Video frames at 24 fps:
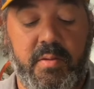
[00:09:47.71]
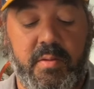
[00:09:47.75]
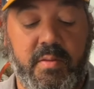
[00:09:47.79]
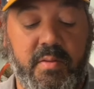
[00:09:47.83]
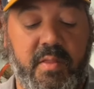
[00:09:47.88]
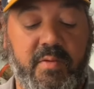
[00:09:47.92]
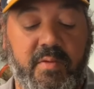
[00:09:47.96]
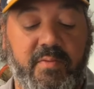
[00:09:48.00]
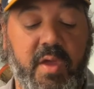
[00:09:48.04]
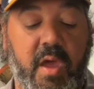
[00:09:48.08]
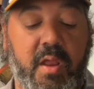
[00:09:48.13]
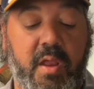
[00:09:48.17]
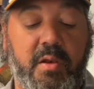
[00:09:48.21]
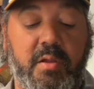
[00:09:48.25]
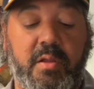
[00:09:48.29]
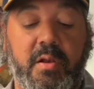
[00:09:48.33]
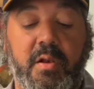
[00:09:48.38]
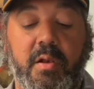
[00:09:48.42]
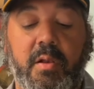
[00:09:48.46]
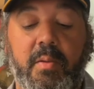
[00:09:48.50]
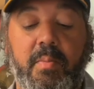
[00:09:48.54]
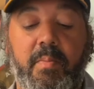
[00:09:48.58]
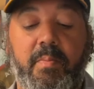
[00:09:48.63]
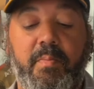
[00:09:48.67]
They've got a
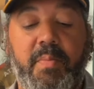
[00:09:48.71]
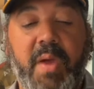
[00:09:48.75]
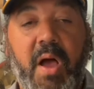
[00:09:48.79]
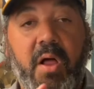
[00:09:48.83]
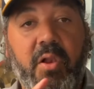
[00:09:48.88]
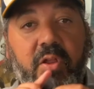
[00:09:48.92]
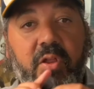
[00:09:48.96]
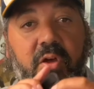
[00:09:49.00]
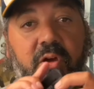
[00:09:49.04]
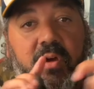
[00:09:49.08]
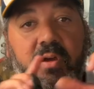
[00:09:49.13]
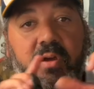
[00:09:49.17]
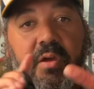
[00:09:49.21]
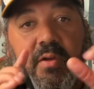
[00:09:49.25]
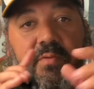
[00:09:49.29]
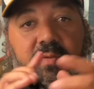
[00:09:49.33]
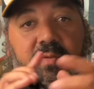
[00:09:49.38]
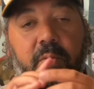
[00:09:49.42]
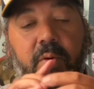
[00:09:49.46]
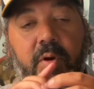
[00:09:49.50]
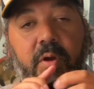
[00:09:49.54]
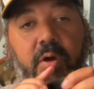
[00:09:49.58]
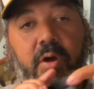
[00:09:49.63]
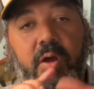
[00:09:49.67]
little belt hook if
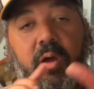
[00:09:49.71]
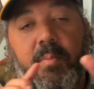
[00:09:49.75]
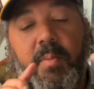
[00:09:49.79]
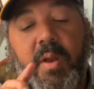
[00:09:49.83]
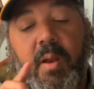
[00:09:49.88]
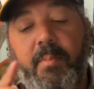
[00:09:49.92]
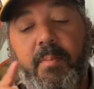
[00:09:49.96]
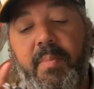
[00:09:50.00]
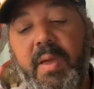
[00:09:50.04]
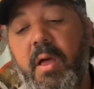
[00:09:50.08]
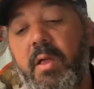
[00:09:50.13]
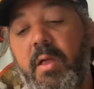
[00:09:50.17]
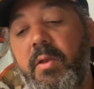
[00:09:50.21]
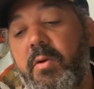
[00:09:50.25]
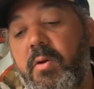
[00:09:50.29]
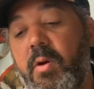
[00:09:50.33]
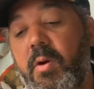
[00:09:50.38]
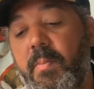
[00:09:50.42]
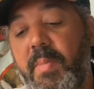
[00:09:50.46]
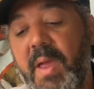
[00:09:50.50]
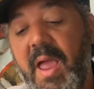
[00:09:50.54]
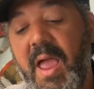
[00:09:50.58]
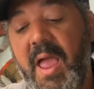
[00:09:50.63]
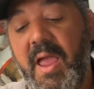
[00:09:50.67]
you want to hook them on a belt or a
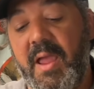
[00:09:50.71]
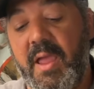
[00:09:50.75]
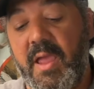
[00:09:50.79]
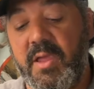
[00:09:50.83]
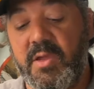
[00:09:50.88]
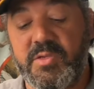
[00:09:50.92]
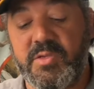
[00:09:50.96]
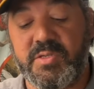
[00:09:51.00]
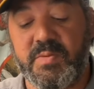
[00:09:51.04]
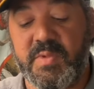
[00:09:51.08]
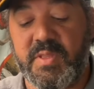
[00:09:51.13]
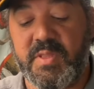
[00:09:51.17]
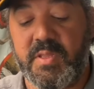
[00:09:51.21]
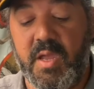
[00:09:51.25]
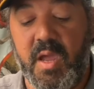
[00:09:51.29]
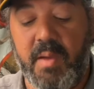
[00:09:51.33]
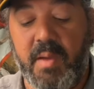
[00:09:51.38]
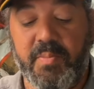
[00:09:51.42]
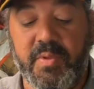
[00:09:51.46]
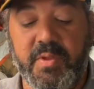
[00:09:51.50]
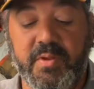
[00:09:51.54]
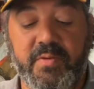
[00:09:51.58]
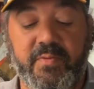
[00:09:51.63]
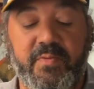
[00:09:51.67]
bag. I use them in the
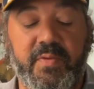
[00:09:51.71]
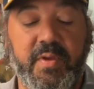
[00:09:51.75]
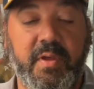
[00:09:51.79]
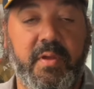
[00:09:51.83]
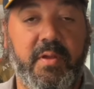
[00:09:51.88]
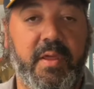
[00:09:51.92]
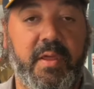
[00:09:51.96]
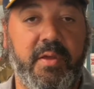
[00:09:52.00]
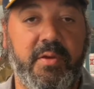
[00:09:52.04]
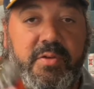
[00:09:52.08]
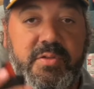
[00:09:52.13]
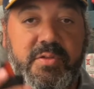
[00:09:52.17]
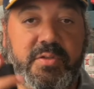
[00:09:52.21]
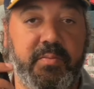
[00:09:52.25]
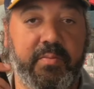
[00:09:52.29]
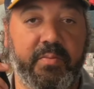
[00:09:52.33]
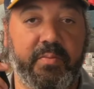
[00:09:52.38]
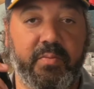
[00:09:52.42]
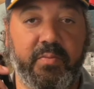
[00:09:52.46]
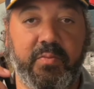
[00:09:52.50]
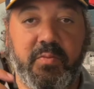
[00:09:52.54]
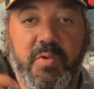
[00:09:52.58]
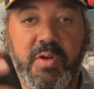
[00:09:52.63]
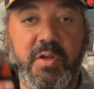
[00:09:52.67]
upland field. I use them
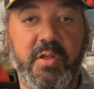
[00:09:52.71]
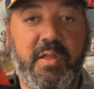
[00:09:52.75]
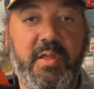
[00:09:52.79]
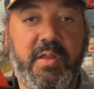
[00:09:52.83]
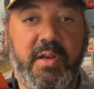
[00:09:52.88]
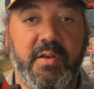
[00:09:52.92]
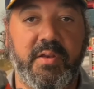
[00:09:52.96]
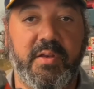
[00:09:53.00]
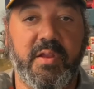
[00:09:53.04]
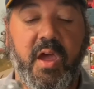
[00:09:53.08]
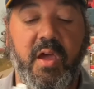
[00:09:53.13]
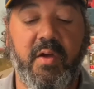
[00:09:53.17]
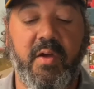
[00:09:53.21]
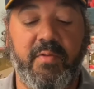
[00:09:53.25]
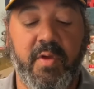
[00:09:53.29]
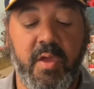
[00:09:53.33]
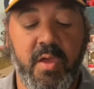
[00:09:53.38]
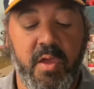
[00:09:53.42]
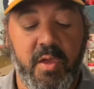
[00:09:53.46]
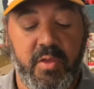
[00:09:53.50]
when cleaning dove.